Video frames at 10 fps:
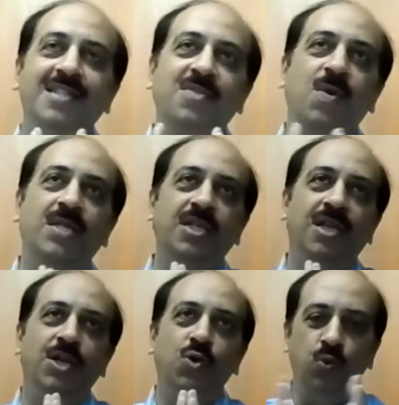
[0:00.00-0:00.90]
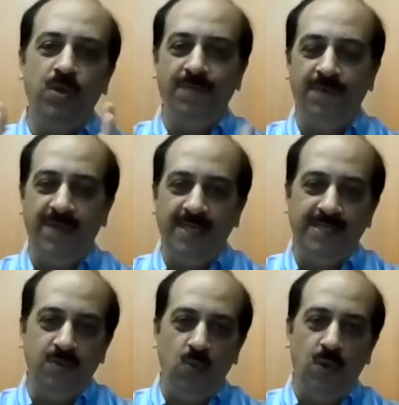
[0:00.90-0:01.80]
this question in two different
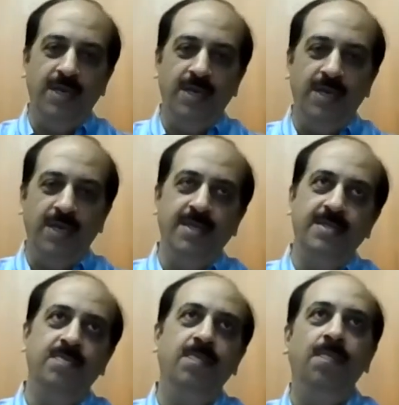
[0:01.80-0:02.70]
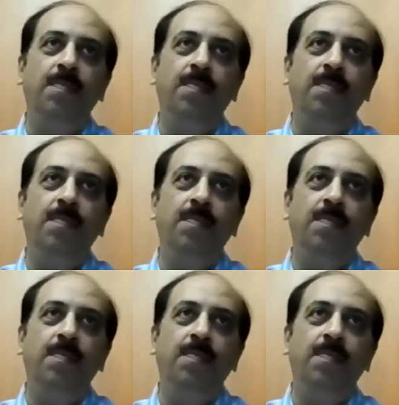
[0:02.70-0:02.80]
ways. So one is